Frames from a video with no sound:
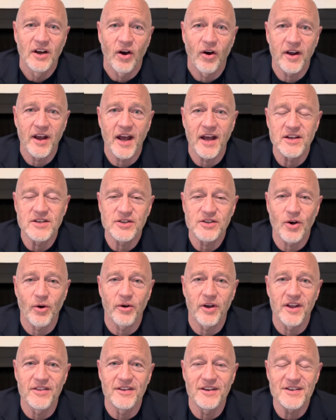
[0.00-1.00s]
Okay, so
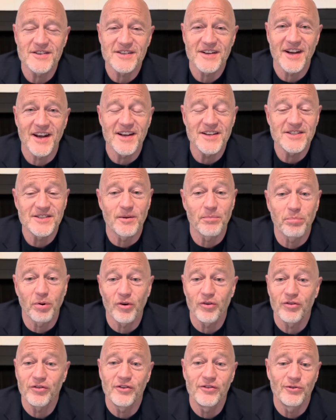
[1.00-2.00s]
in this case, the
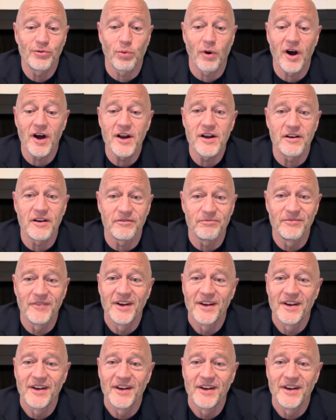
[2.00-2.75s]
person's one.